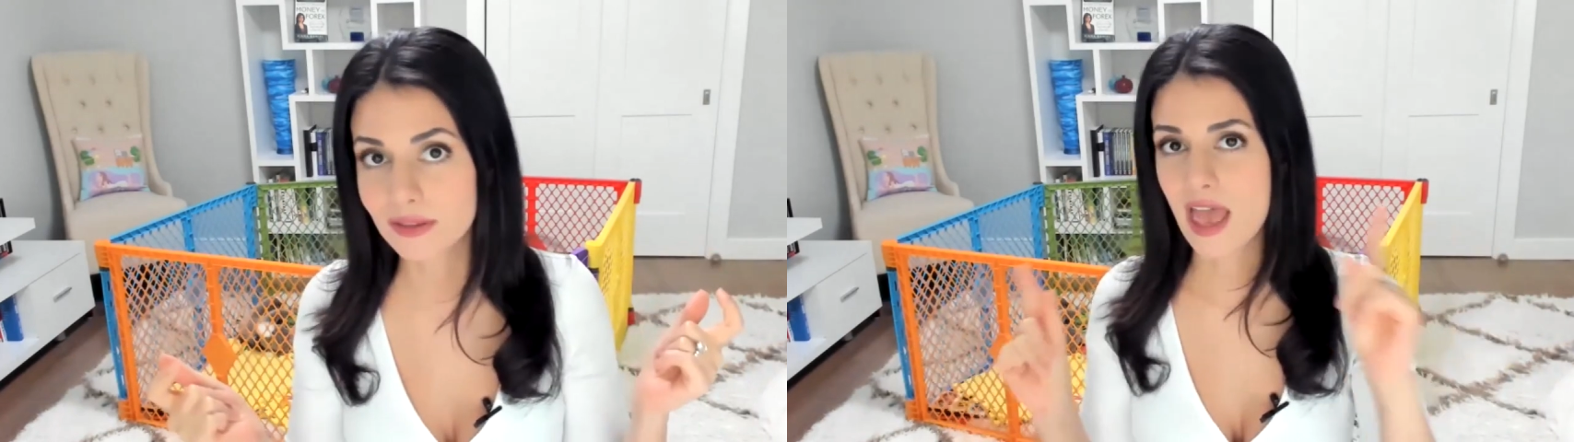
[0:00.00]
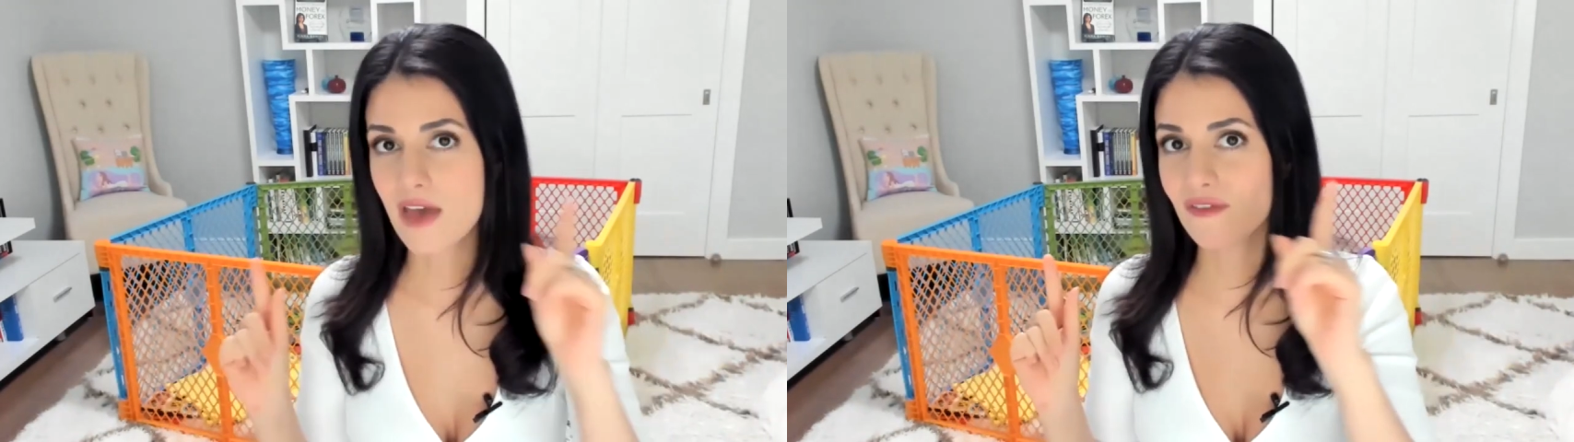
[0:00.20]

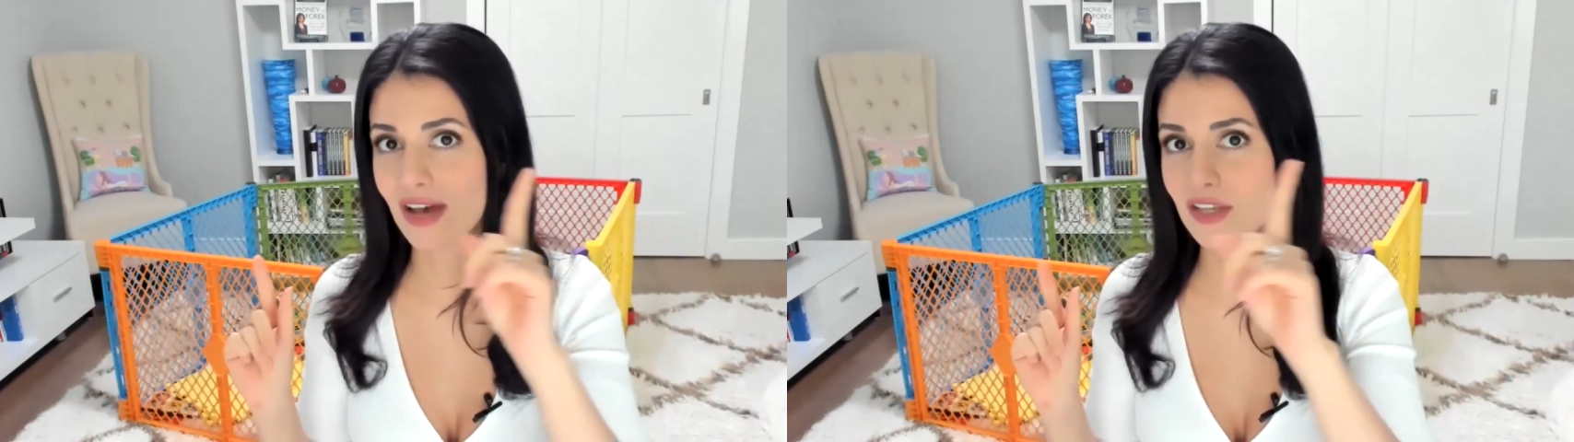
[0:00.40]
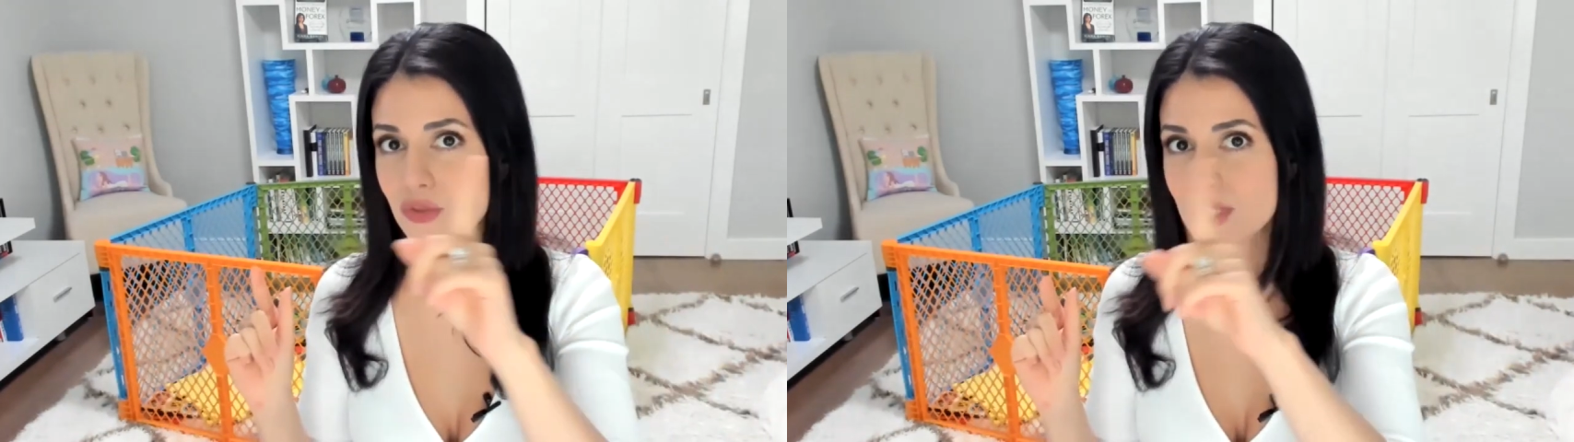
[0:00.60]

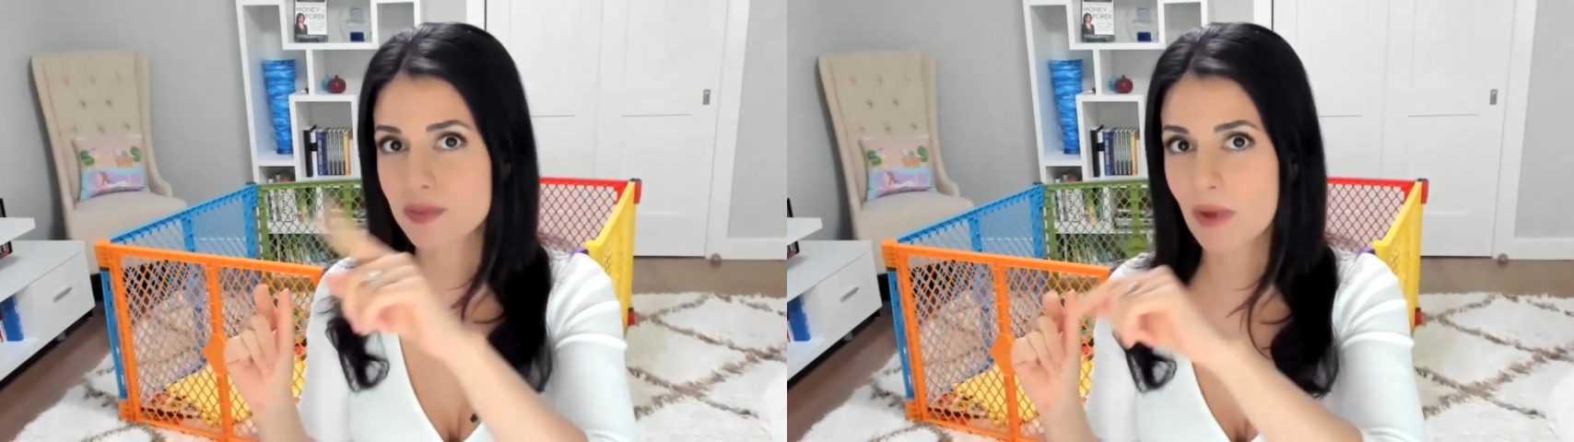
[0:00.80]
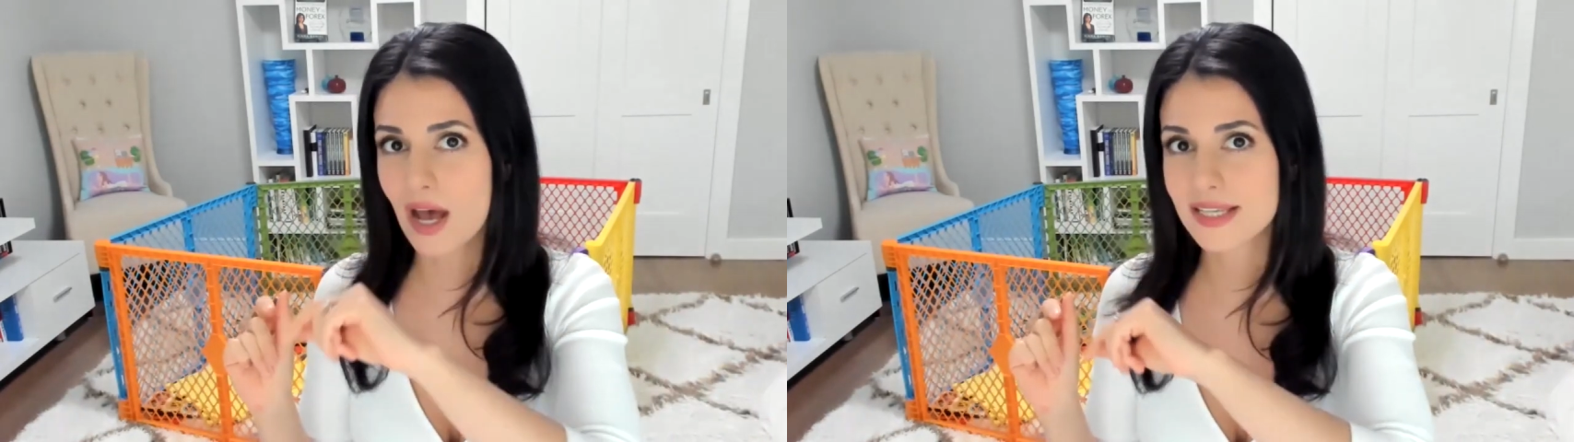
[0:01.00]
Invest
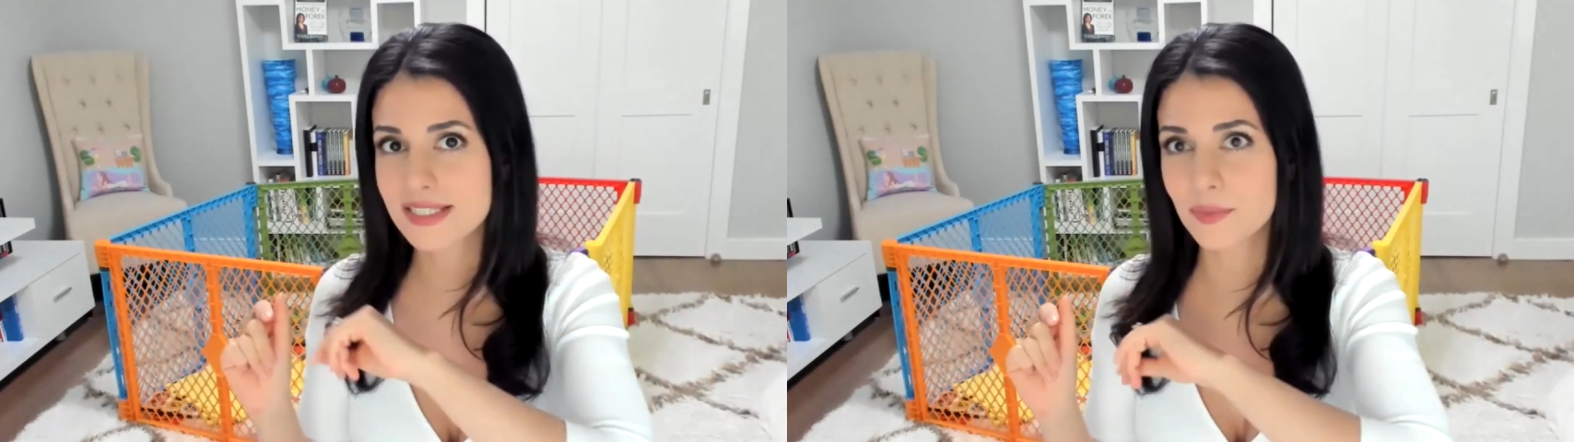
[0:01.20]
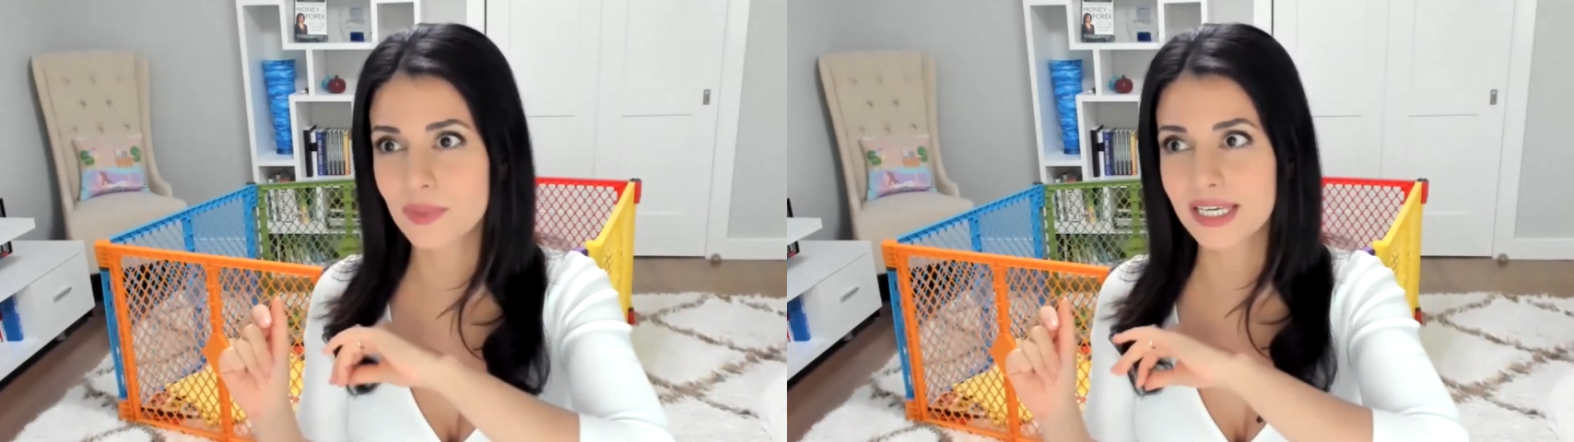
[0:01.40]

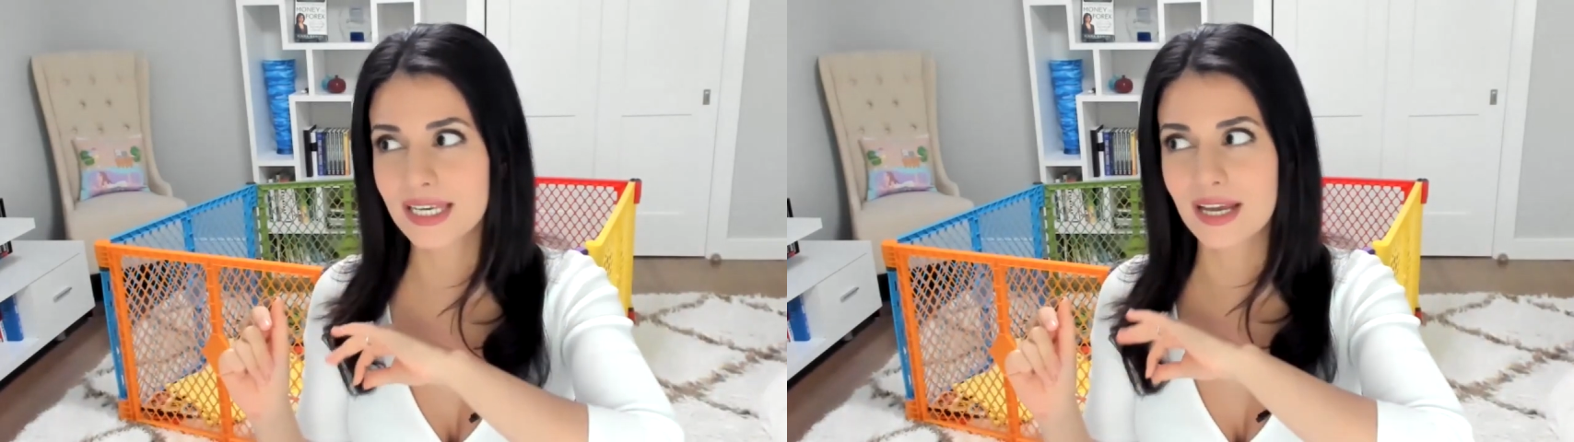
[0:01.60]
responsibly,